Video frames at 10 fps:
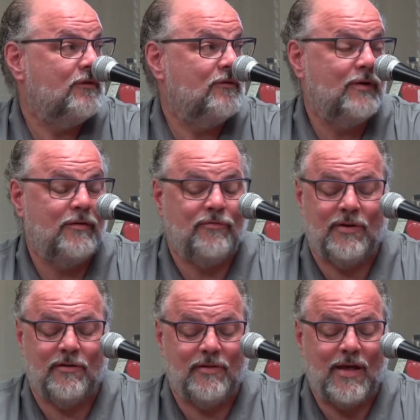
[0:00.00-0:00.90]
try to
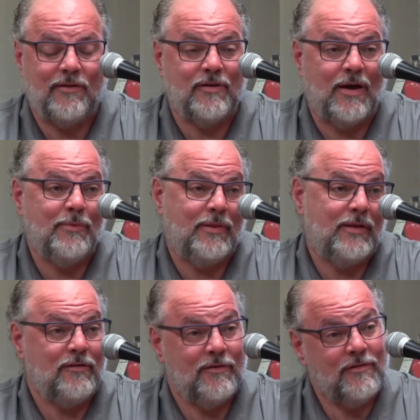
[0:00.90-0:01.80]
finish that job, and
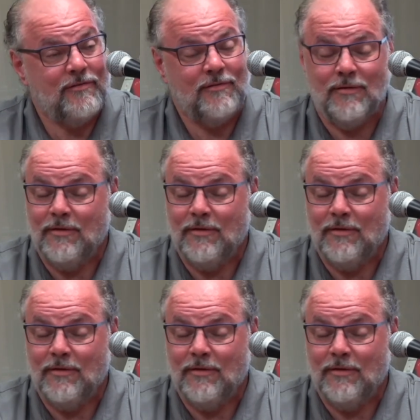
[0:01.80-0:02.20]
then you just